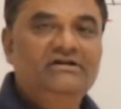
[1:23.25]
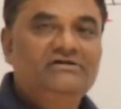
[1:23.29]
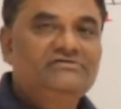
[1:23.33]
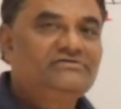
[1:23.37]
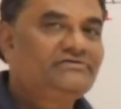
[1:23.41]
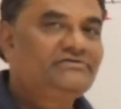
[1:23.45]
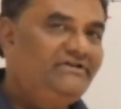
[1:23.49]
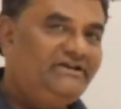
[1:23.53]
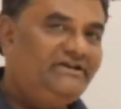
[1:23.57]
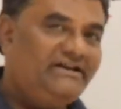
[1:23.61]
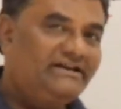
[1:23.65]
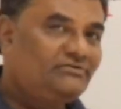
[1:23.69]

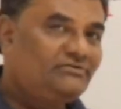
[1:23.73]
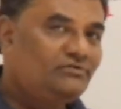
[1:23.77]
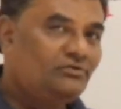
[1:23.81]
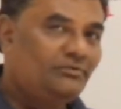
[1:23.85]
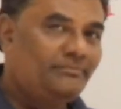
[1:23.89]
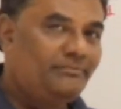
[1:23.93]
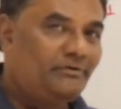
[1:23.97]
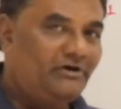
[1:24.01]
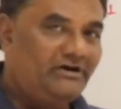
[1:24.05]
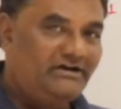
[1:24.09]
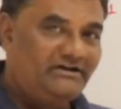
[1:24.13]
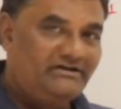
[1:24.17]
So we'll take
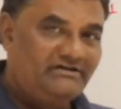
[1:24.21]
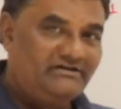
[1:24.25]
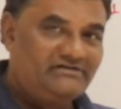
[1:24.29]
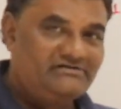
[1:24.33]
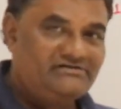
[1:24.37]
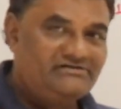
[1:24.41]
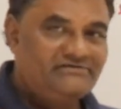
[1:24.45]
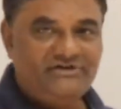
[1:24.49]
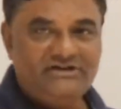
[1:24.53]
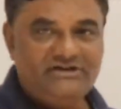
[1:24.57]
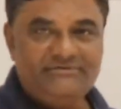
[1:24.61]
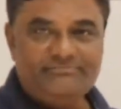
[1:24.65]
two
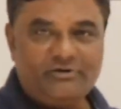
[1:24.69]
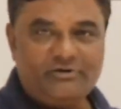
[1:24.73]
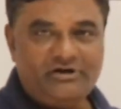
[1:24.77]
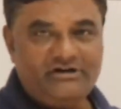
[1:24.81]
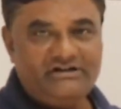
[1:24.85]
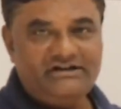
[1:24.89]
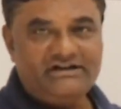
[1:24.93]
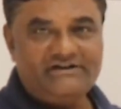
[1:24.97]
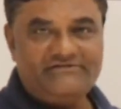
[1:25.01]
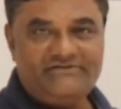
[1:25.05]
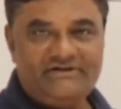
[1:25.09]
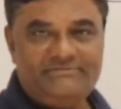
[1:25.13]
pointers. One
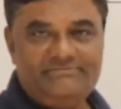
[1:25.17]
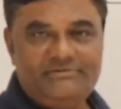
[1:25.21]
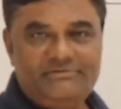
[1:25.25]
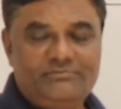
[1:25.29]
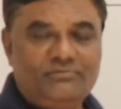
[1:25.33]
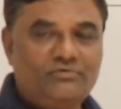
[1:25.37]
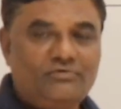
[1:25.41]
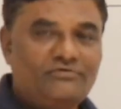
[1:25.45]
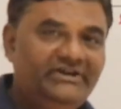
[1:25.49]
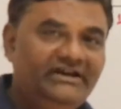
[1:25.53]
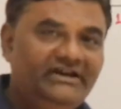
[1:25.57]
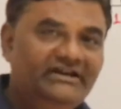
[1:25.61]
pointer will be
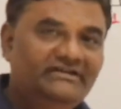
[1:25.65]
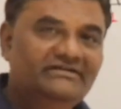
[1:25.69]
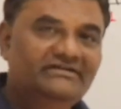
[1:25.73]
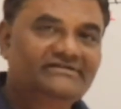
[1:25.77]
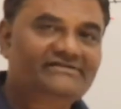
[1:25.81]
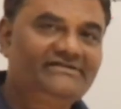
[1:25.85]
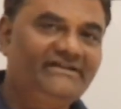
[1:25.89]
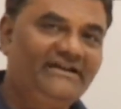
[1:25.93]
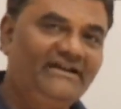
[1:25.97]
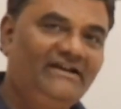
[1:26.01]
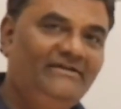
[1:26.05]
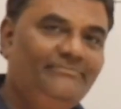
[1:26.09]
moving and the
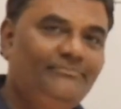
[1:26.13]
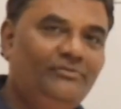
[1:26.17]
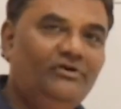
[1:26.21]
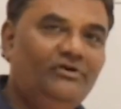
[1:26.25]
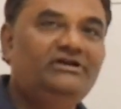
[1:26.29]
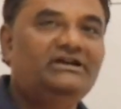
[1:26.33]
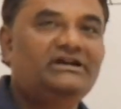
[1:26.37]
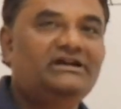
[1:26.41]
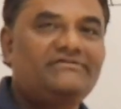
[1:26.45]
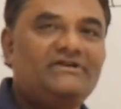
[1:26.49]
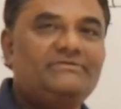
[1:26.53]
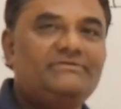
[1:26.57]
second
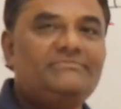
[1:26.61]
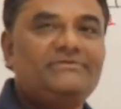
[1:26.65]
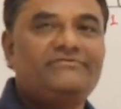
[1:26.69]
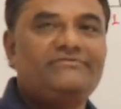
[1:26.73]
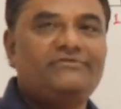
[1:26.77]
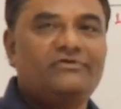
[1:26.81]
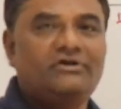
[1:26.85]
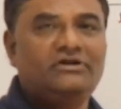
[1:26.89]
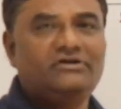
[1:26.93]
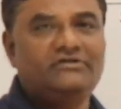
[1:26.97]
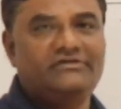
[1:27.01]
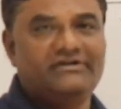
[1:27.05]
pointer will be
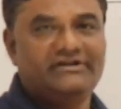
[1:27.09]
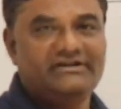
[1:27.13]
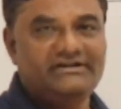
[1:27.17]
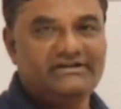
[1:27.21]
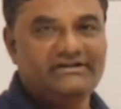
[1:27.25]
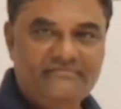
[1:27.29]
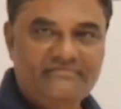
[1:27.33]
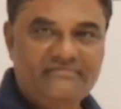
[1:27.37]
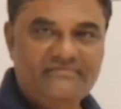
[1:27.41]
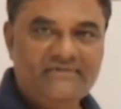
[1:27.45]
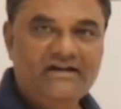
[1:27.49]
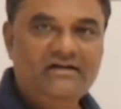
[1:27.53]
following.
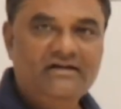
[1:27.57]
